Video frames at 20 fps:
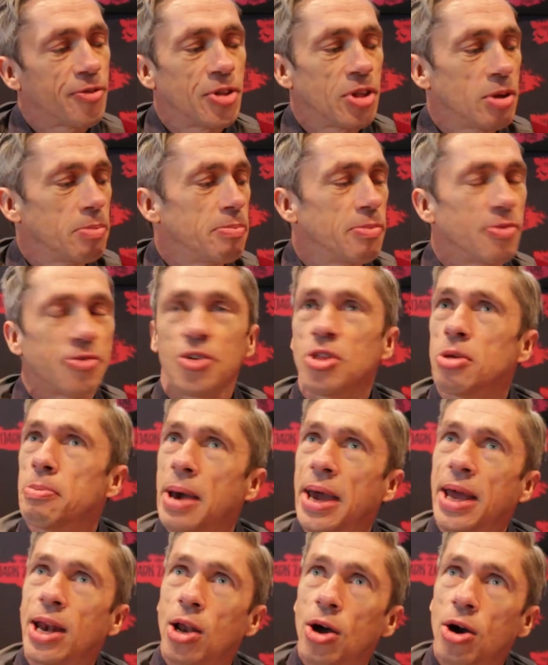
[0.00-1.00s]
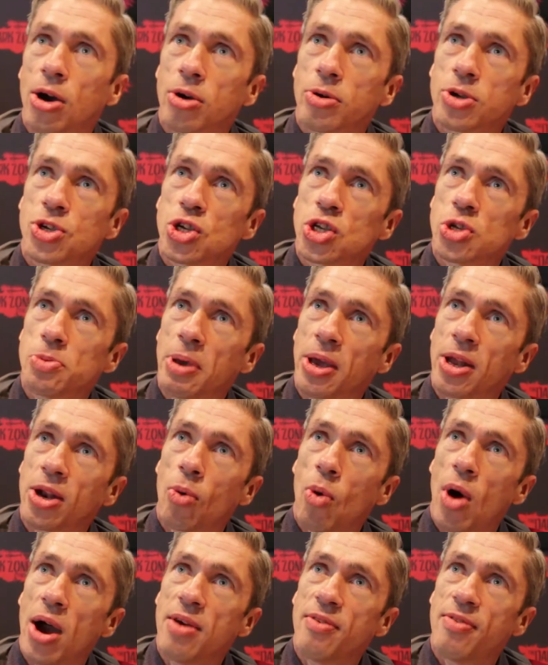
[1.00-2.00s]
For the main look, which is me in
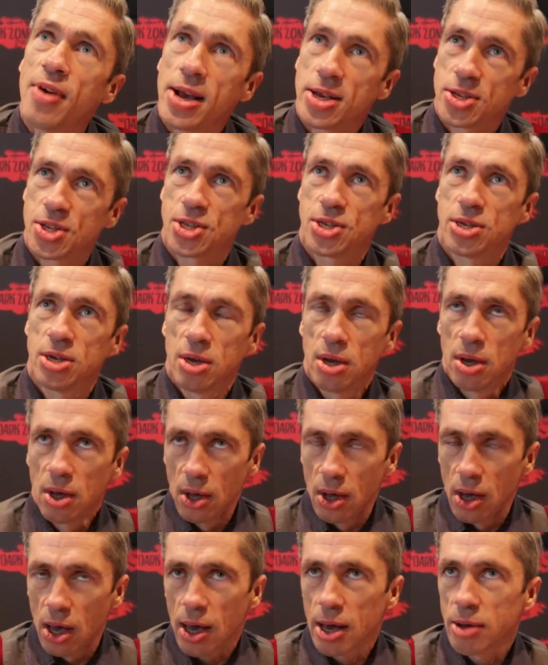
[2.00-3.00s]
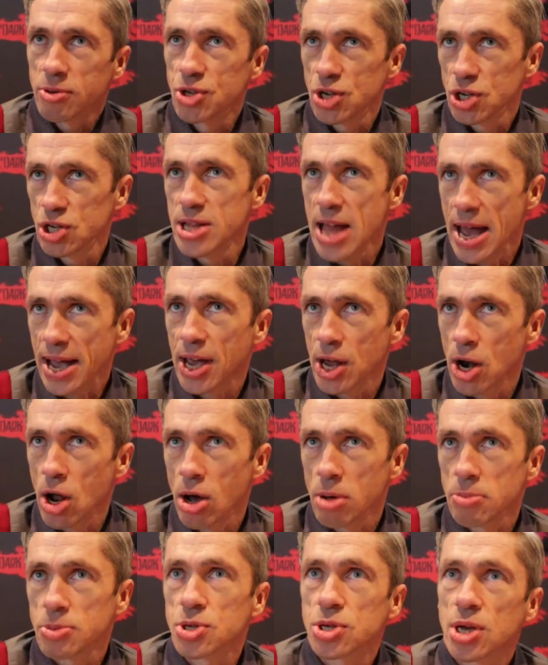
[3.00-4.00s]
a white vest, it was just neck and
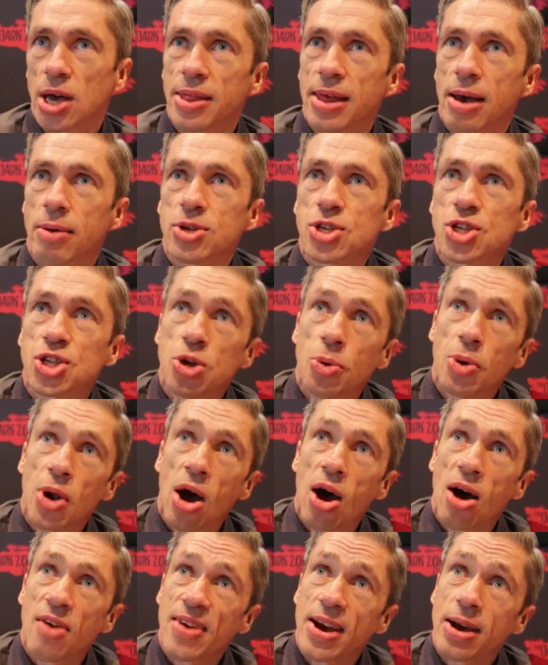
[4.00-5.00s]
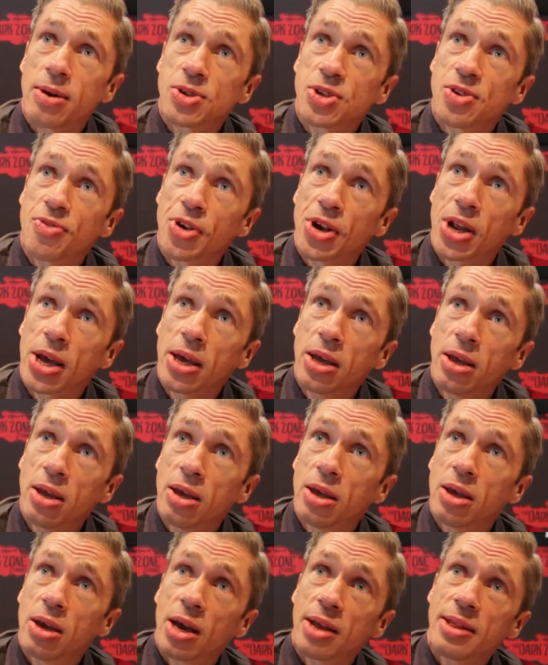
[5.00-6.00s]
arms. That was 2.5 hours every day.
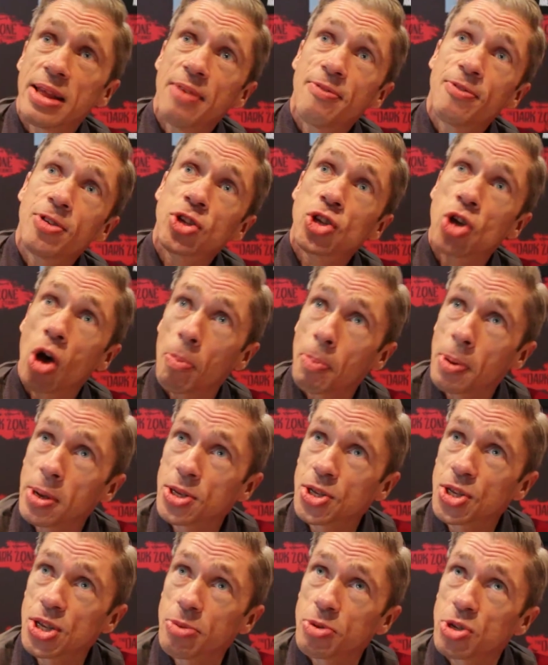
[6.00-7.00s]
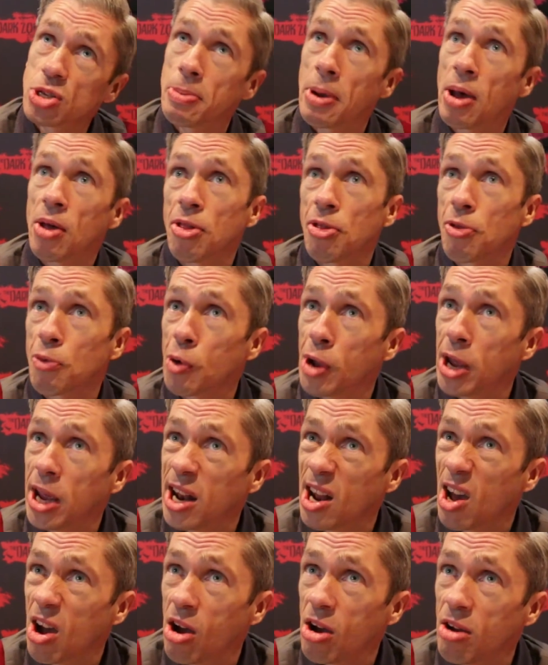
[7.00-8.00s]
And then for topless, it was about
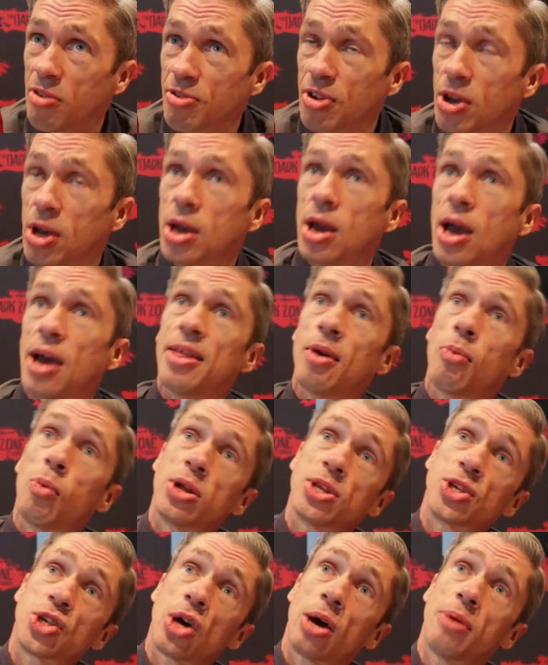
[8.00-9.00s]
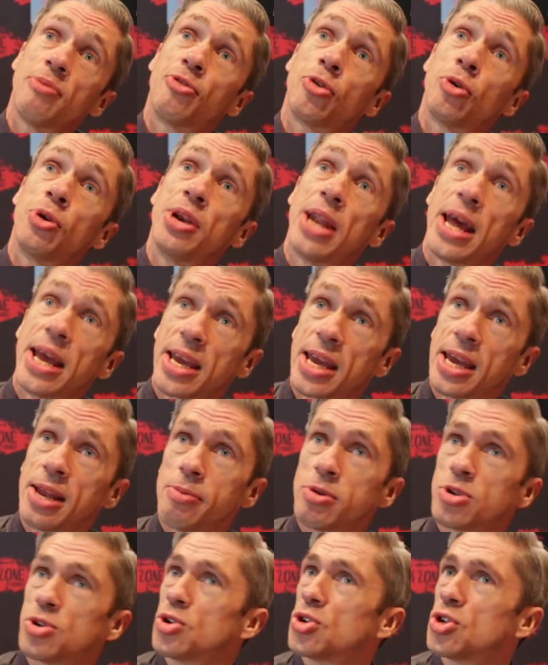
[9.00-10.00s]
3.5. And then one time for
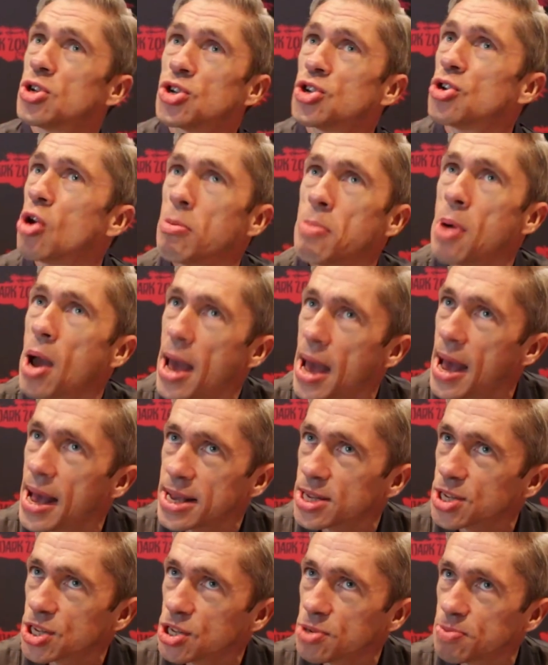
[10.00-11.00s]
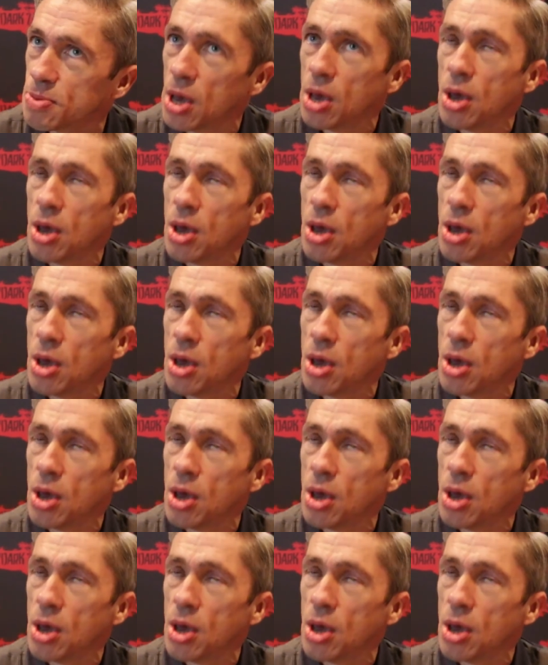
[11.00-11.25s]
naked, which is just showing my ass.